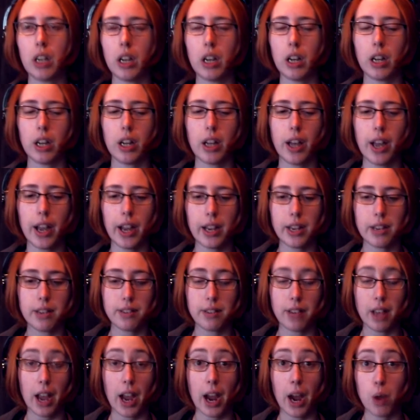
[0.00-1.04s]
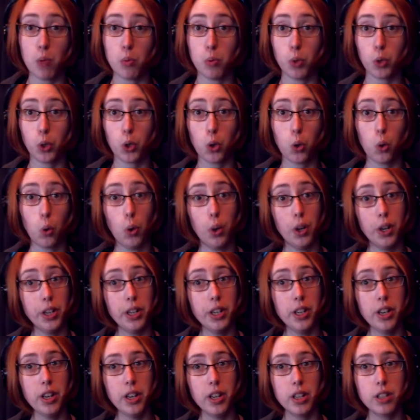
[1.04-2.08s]
I
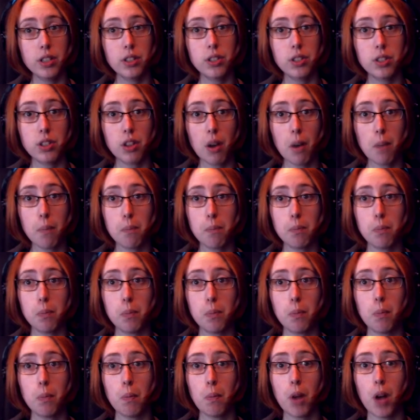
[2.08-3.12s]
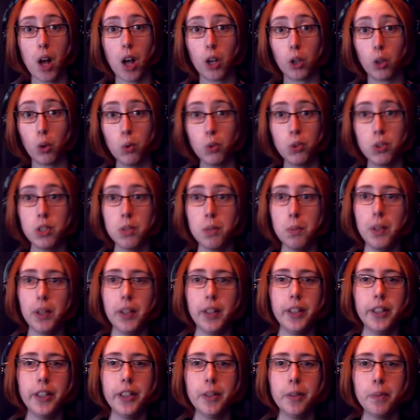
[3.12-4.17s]
recorded some Goat
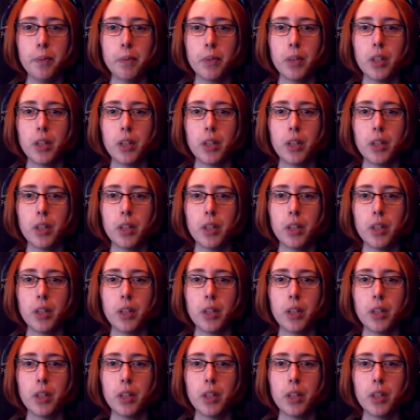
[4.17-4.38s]
Simulator,